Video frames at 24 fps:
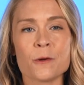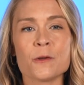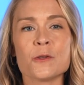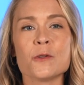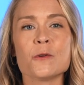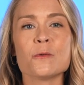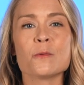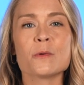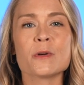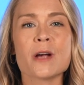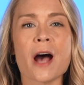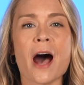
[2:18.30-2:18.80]

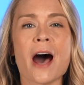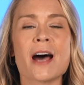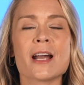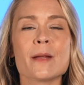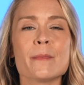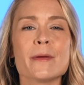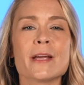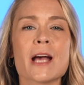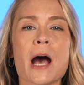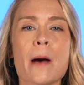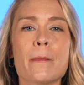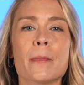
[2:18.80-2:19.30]
You've got to
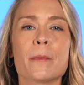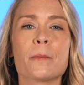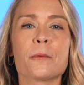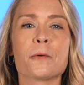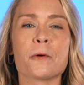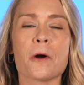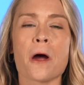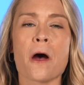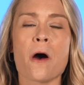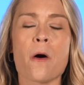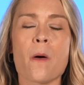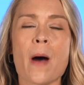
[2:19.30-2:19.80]
become a
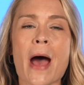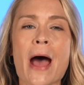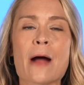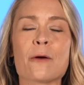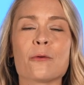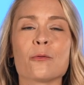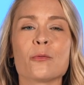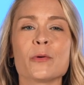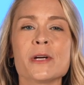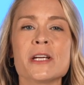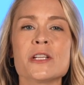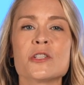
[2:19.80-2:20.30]
pro at
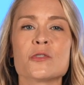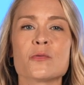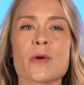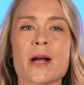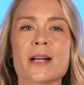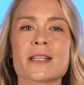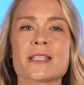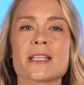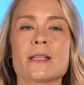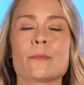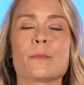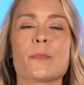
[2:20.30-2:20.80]

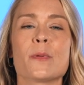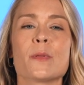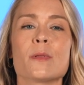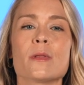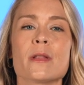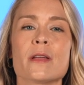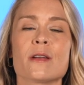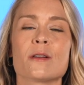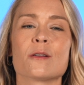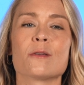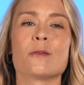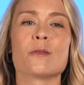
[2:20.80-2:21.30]
redirecting
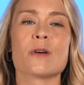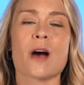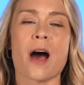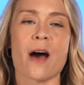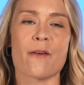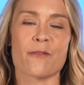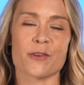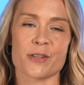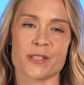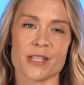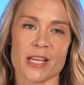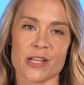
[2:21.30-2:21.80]
political
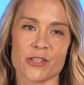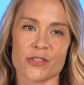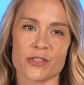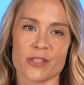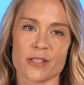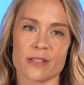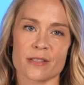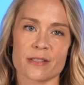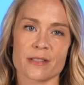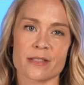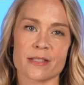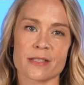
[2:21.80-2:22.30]

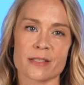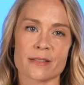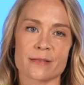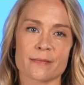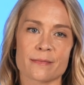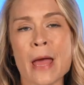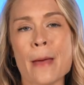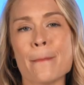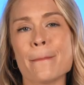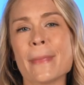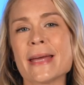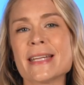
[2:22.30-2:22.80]
conversations.
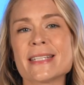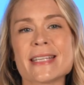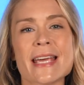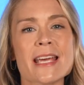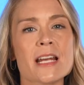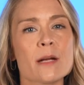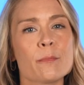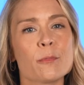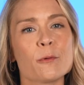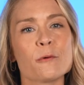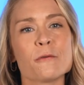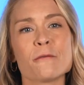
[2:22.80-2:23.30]
Maintain
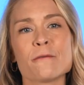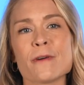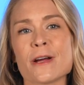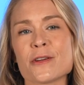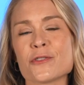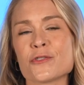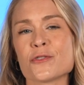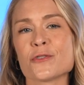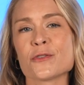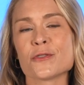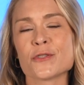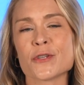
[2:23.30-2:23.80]
a
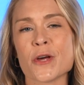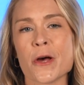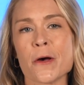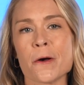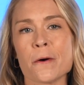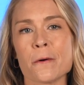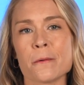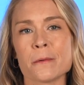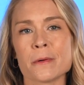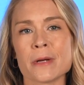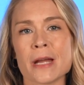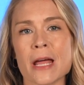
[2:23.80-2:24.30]
professional
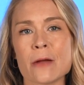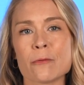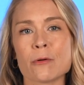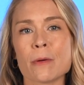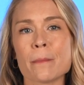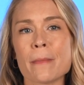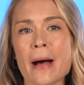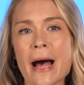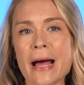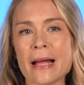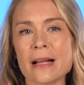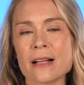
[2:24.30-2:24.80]
tone and
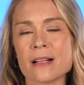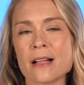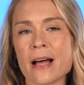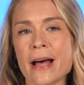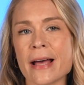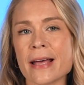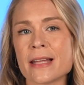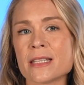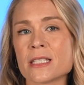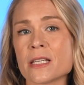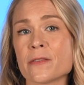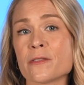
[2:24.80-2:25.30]
remind
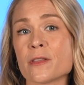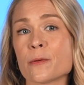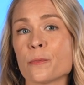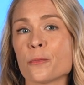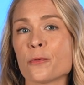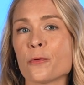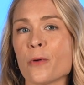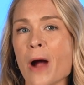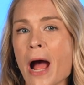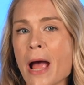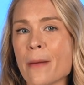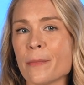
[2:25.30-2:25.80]
clients of the
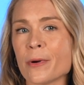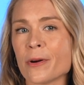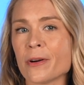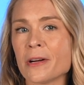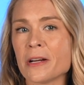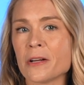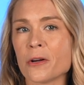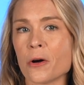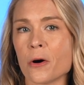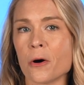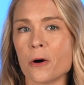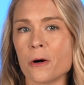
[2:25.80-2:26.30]

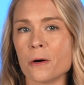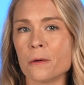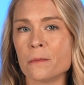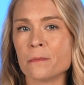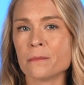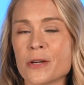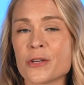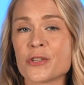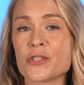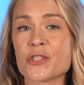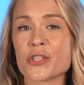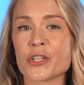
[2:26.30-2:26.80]
primary goal,
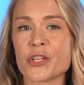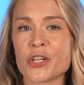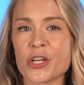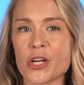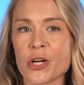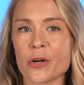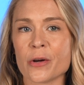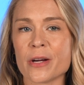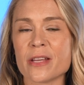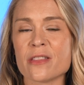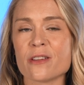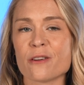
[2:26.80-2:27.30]

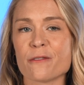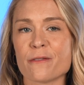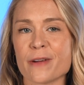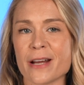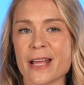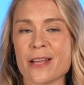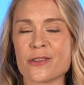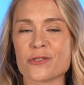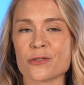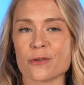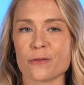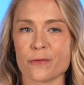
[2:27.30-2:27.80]
securing their
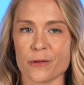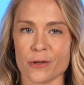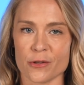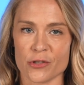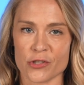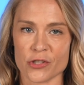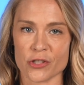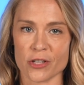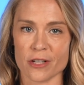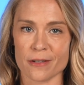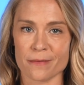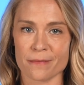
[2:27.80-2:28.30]
financial
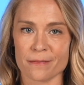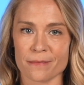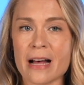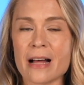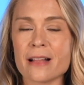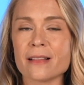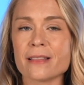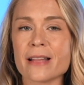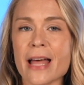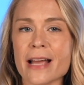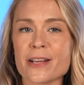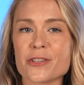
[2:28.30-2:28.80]
future.
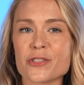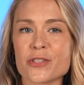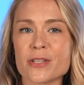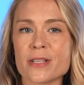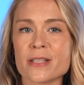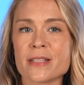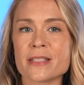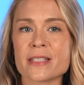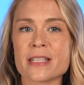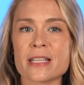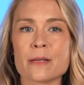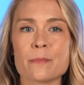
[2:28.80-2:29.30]

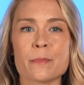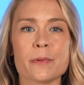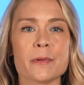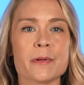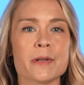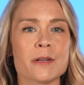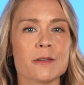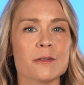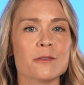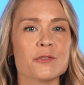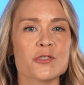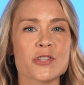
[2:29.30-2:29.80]
Elections and
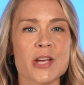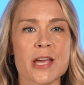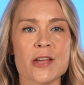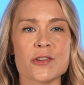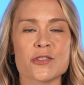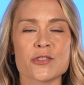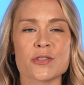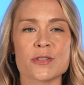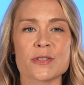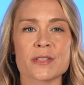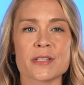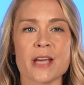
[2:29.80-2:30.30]
political
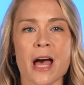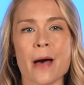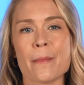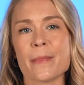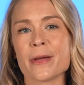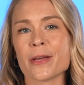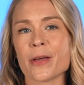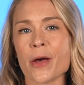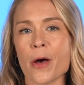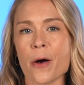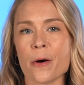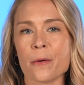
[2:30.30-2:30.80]
changes come
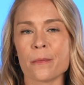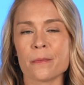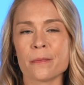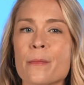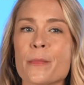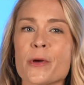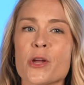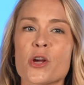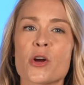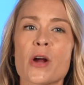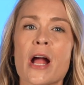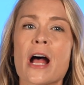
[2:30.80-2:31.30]
and go,
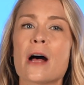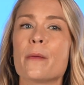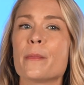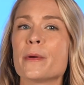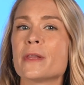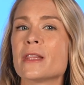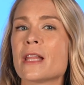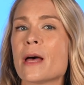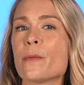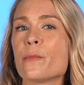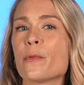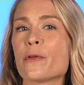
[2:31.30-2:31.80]
but you're
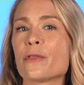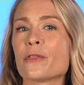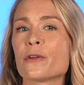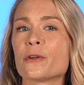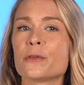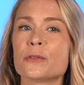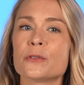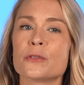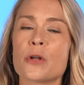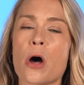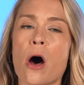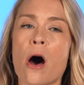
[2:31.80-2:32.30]
helping them with their
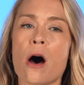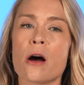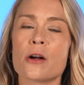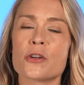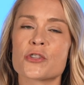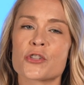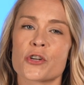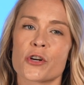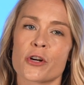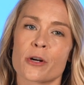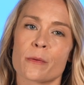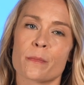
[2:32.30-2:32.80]

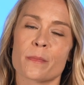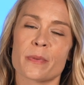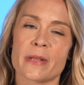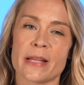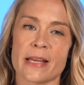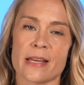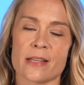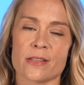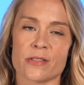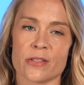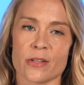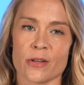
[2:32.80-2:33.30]
long-term
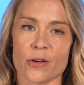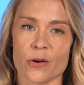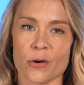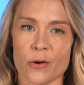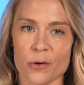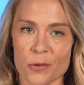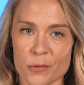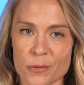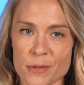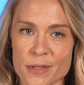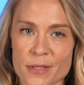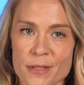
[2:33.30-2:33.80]
plans and
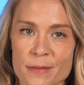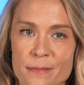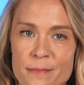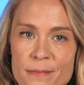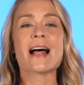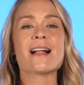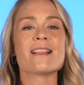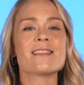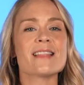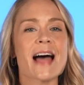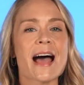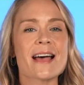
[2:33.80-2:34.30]
goals.
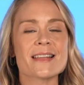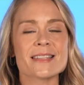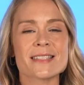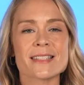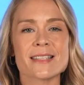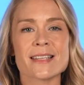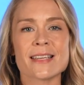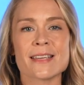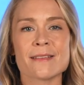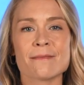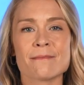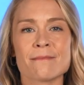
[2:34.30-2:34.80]

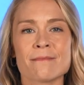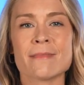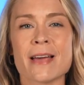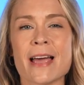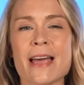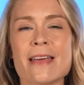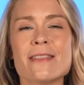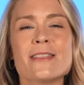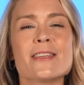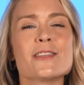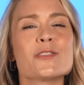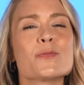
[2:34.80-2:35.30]
Lastly,
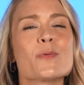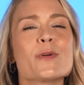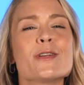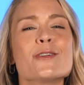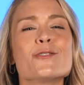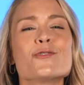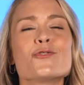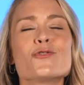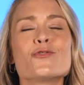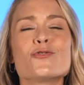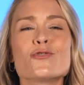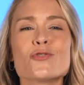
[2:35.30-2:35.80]
and this one
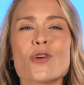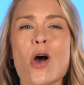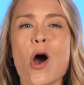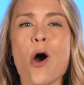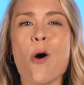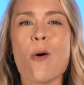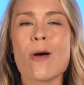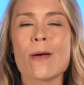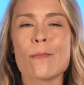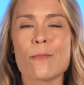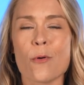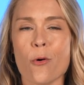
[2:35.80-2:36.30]
is
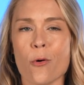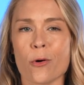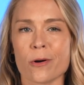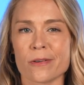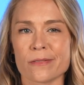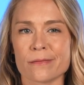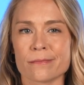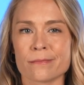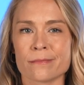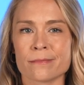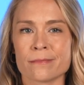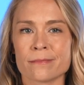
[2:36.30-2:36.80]
so
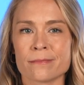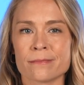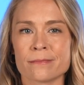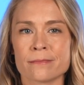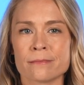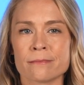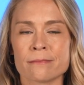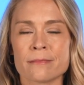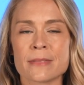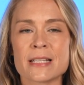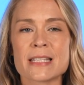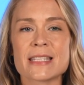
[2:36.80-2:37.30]
important,
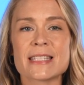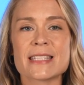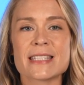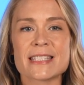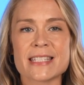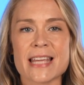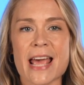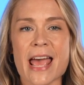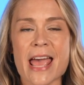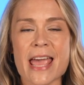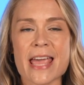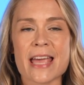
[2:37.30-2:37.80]

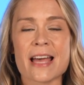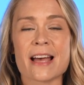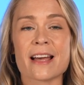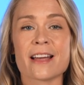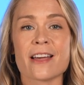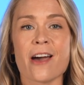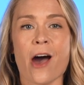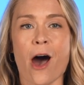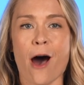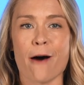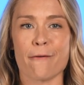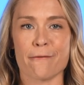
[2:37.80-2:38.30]
stay
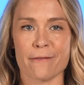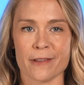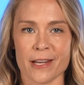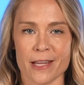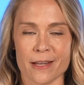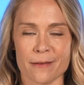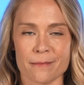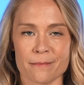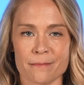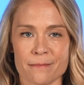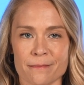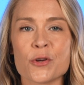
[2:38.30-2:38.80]

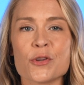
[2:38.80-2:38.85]
confident.